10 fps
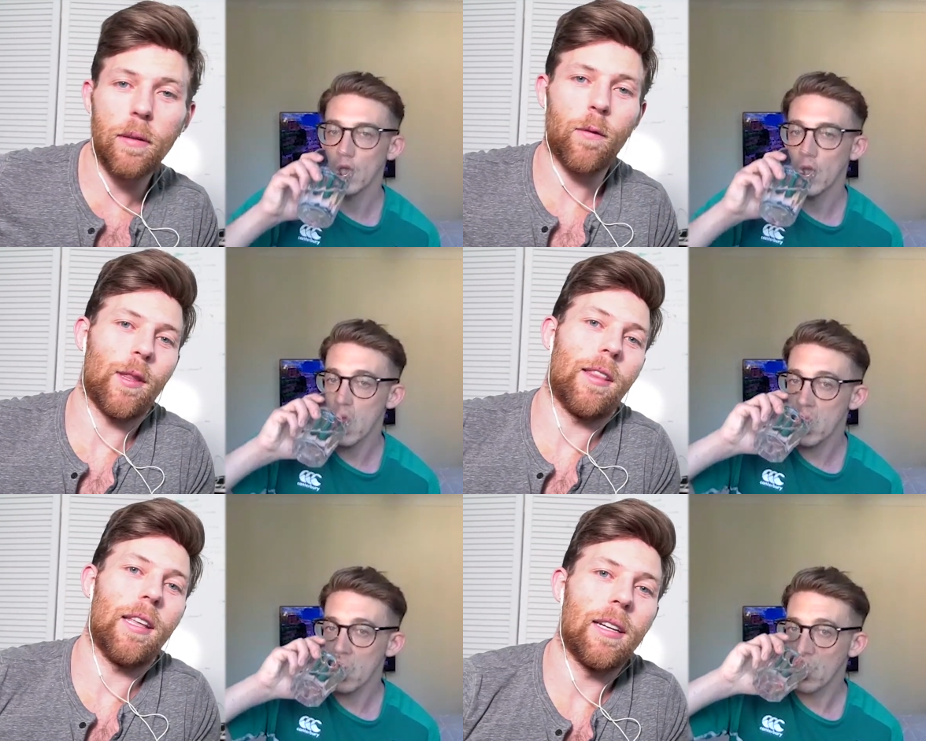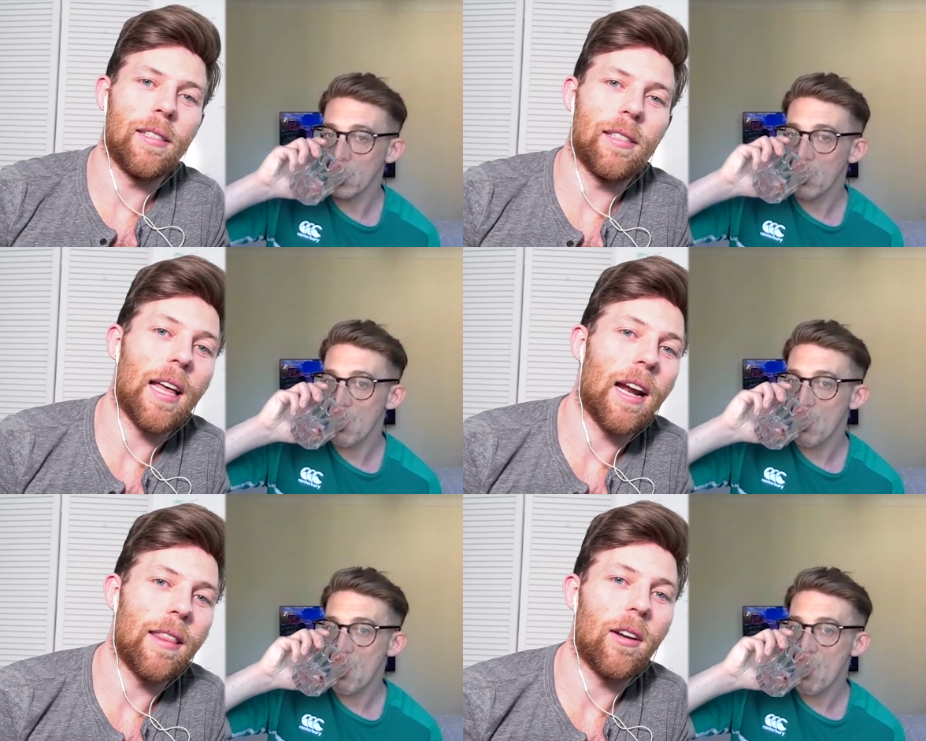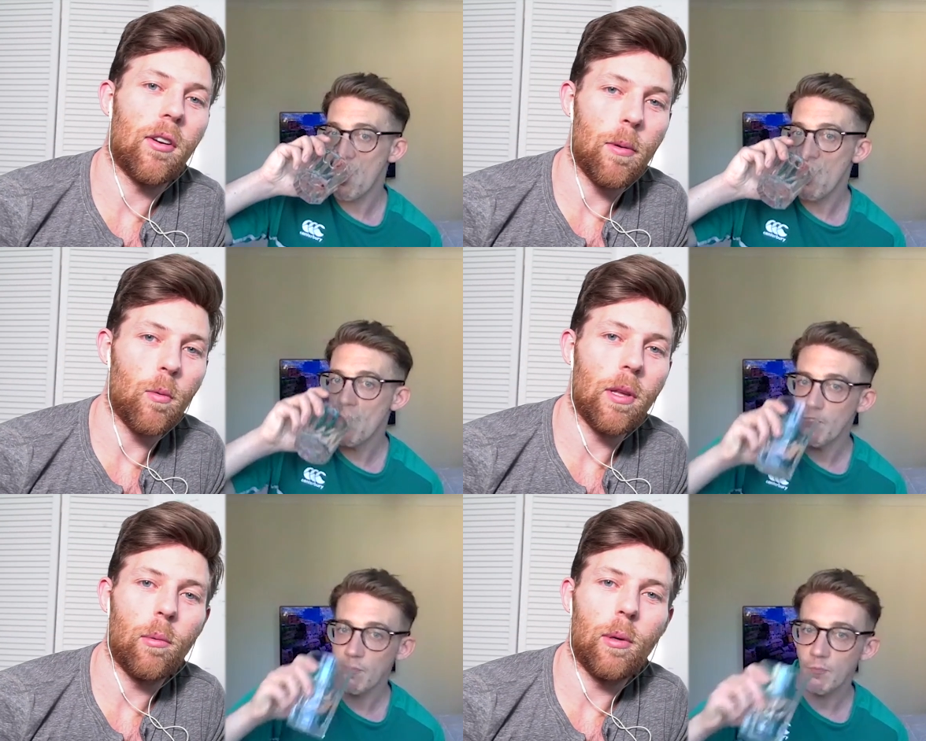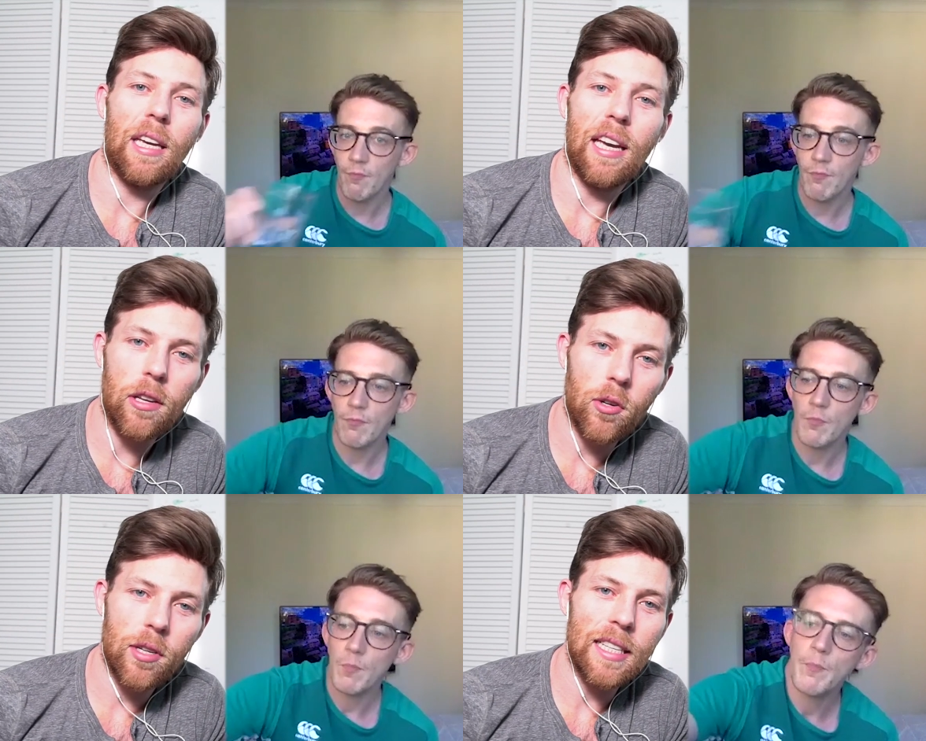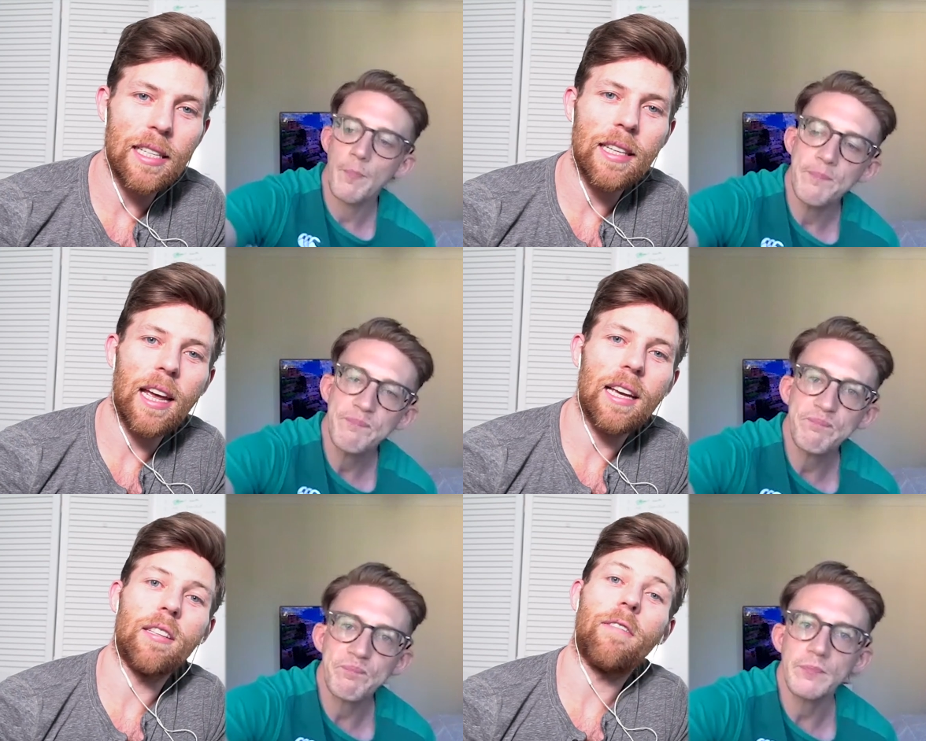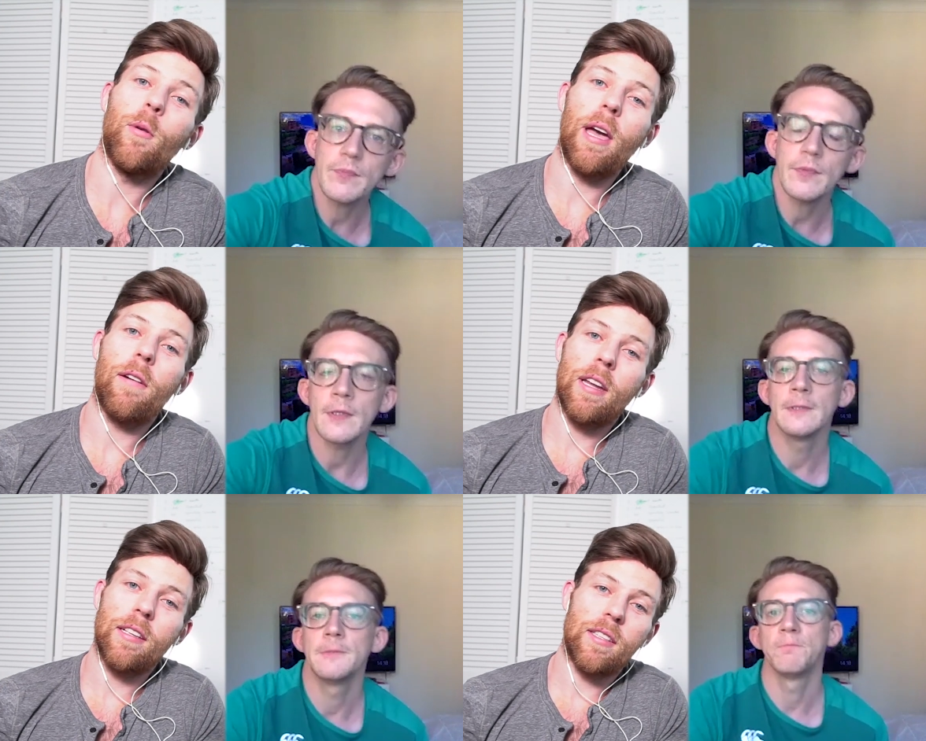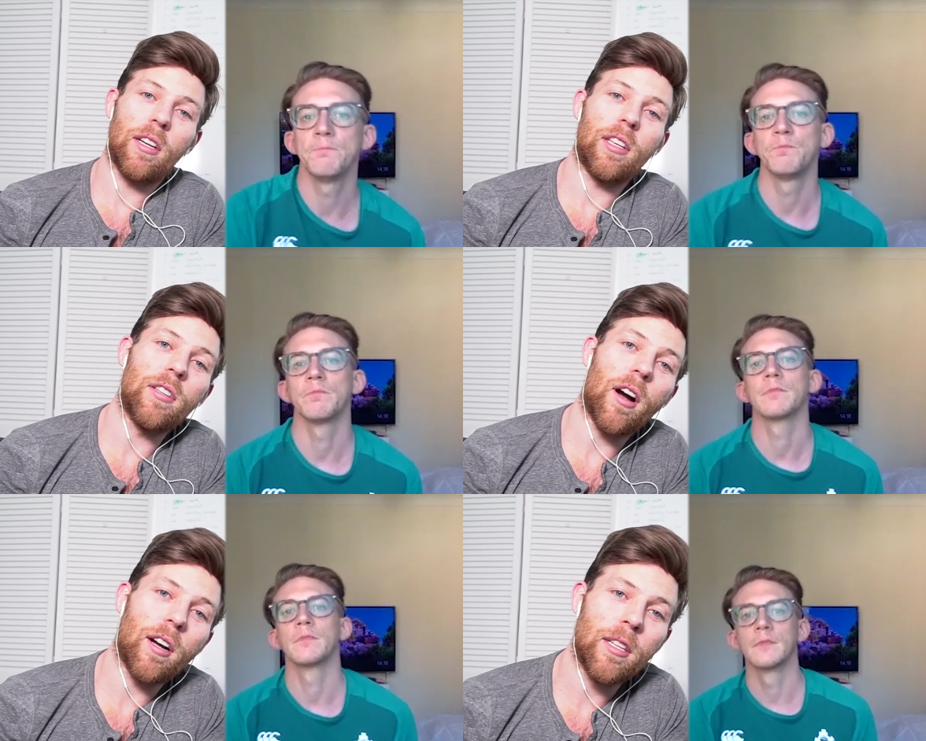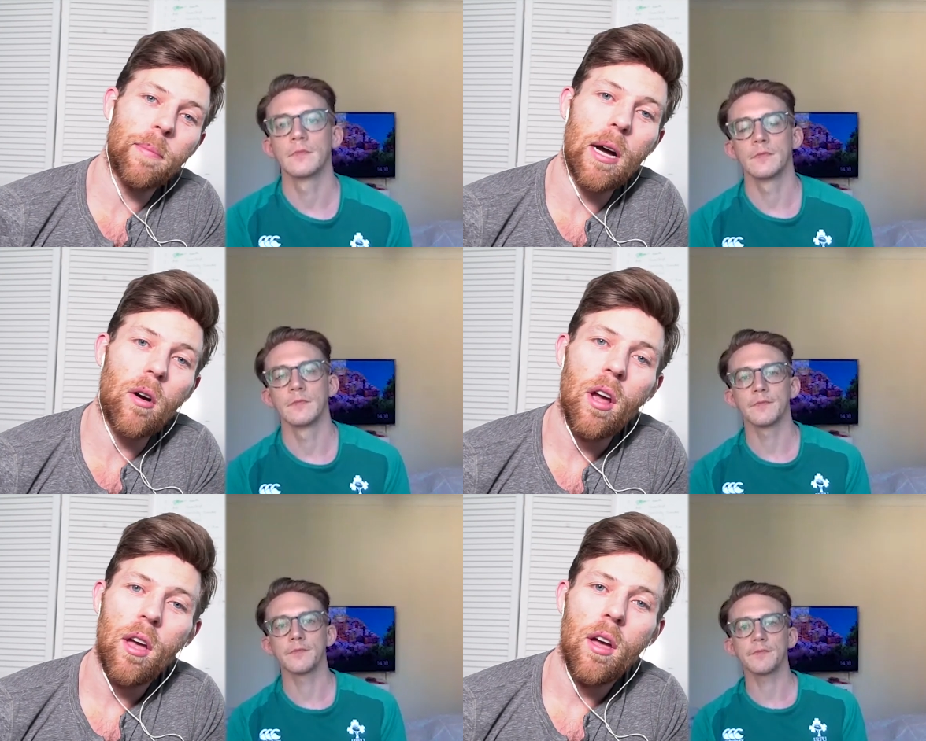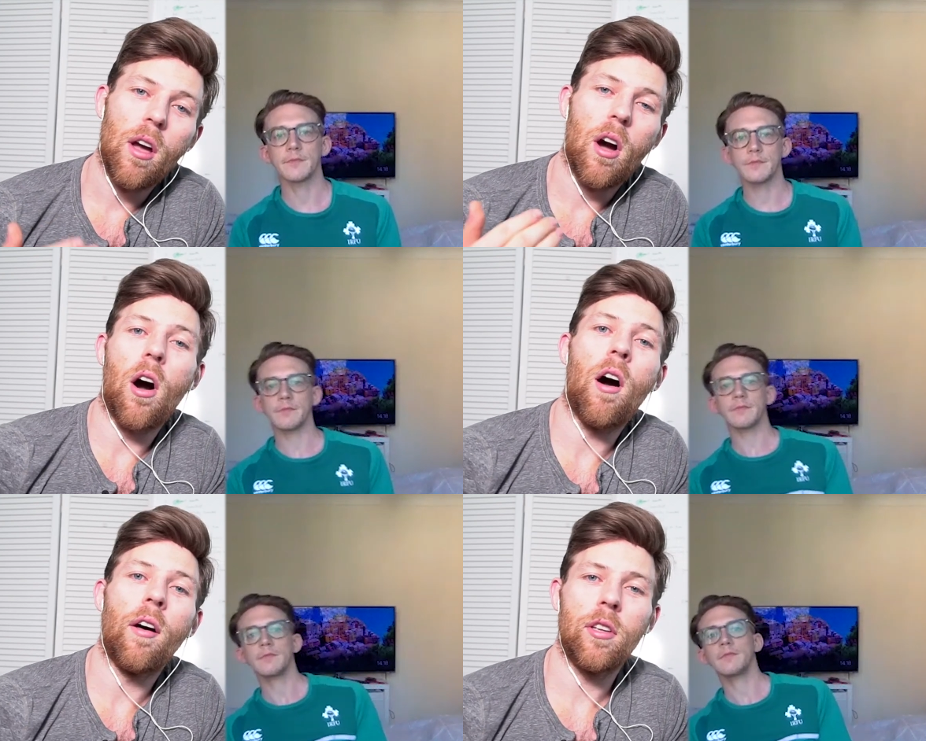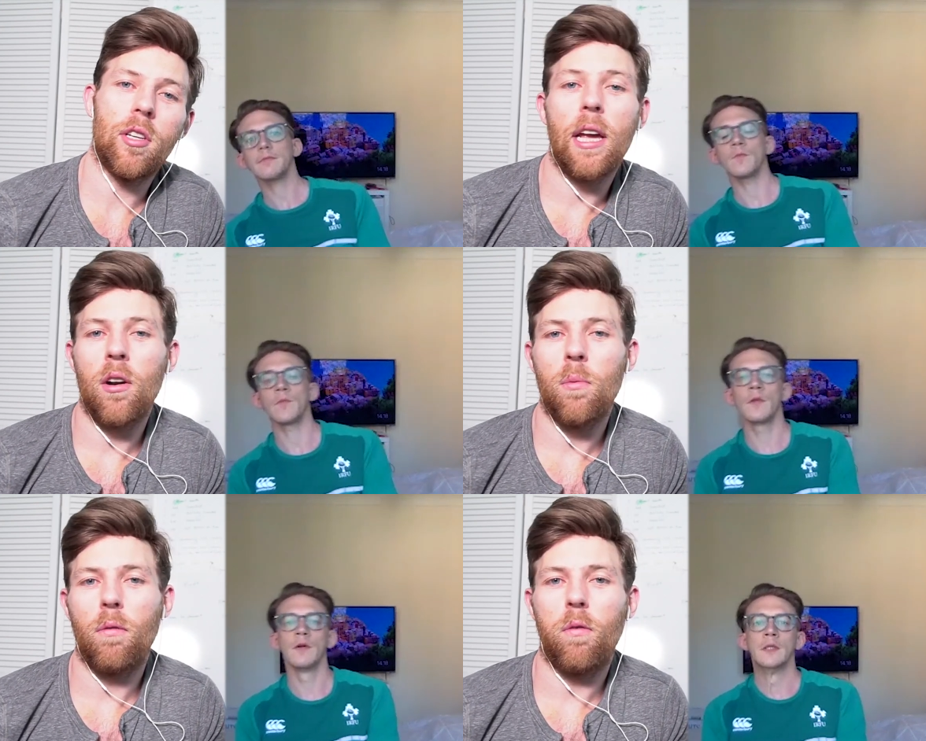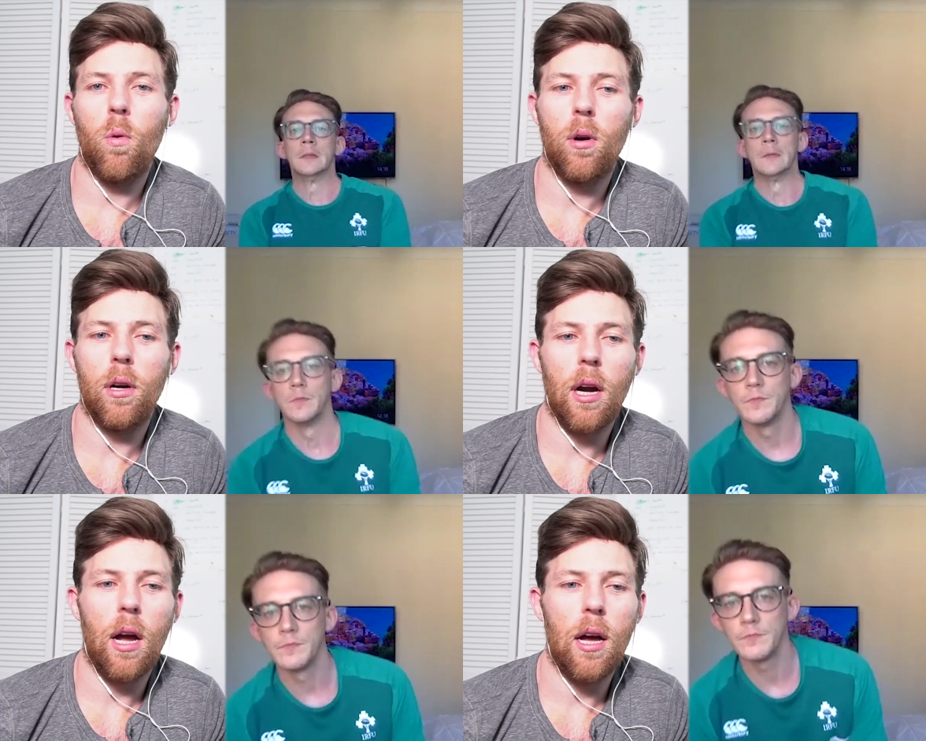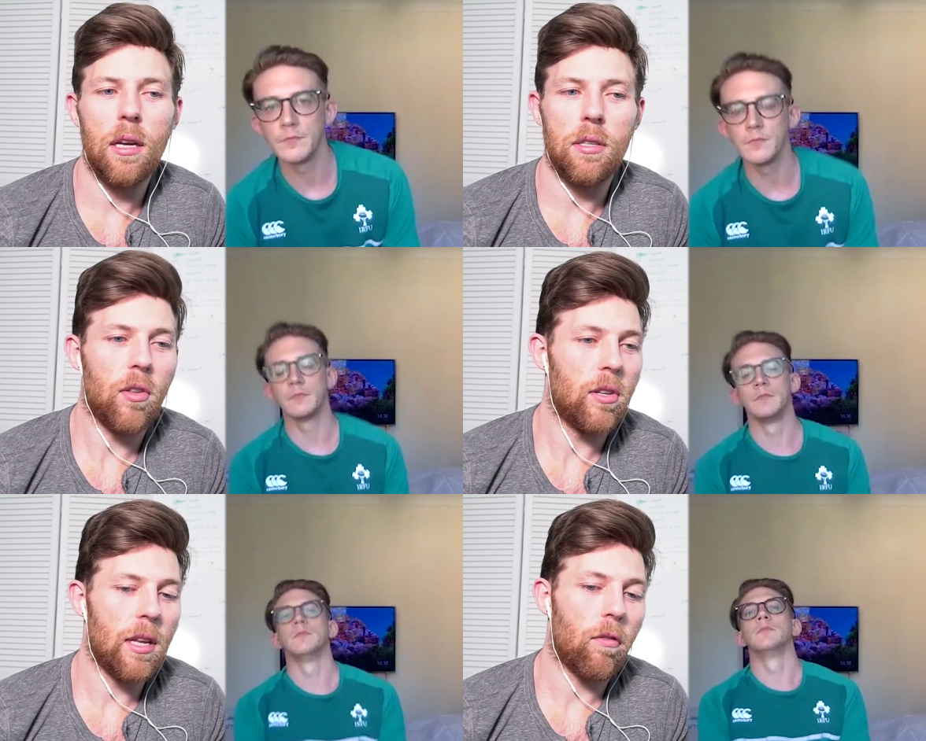Speaker 1: different things that I think are gonna be really, really interesting today, stuff that we haven't necessarily talked about on the channel before. Uh, so this is